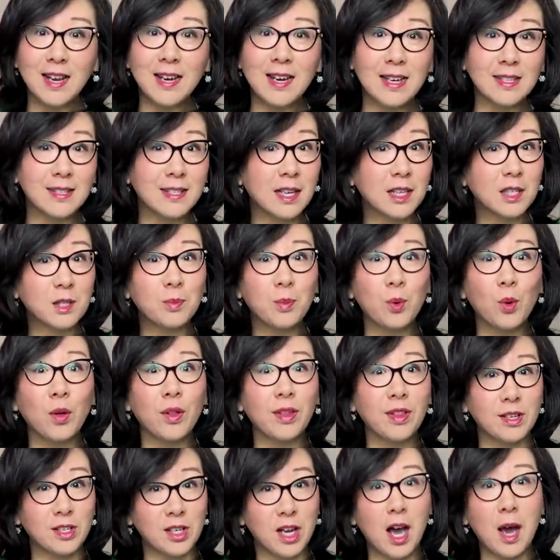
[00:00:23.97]
let's explore
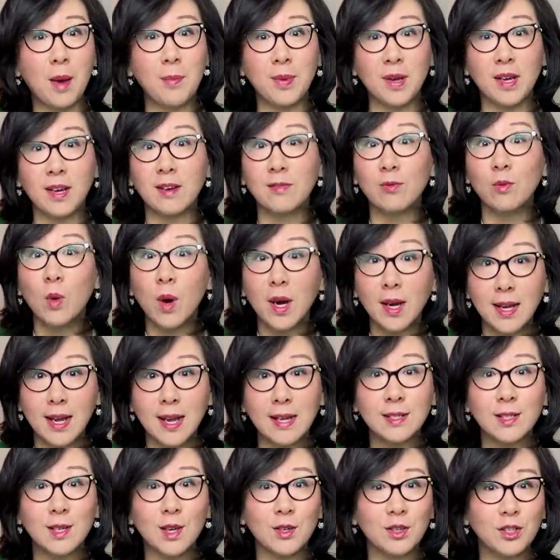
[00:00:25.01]
the topic of what
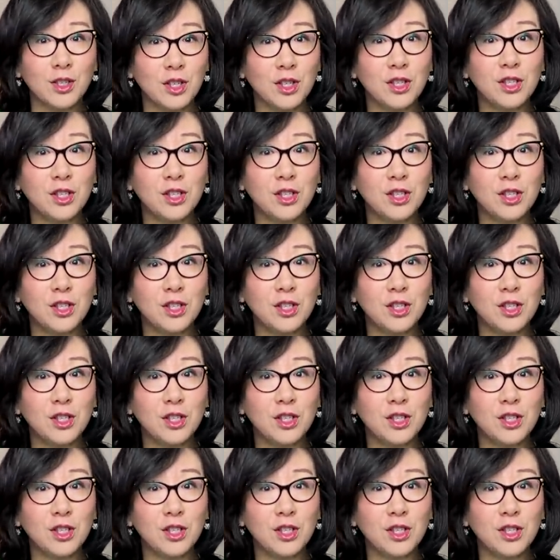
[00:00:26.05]
gets on Xi